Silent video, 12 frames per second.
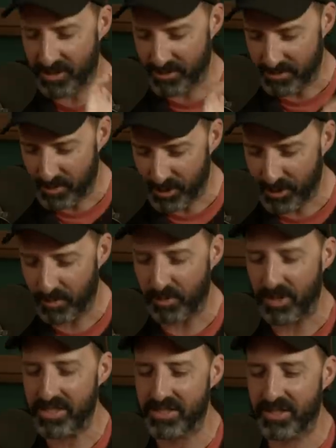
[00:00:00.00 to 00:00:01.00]
and I was putting her
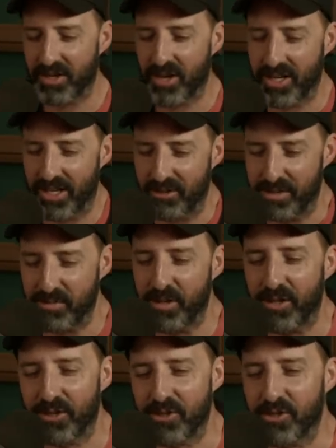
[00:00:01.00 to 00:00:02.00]
bracelet on and I was
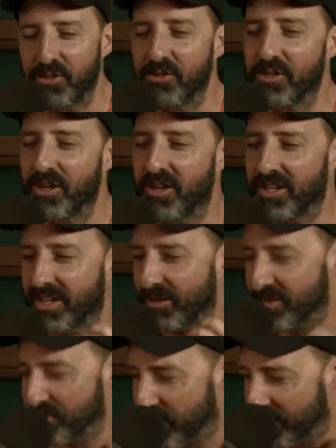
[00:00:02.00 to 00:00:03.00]
putting her shoes on and
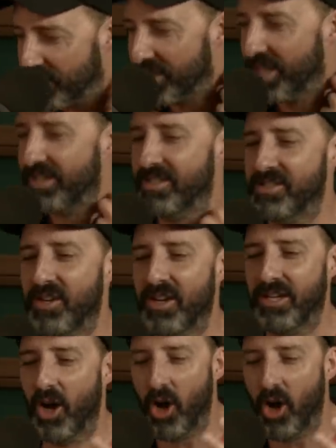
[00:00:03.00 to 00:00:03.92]
I was putting her necklace on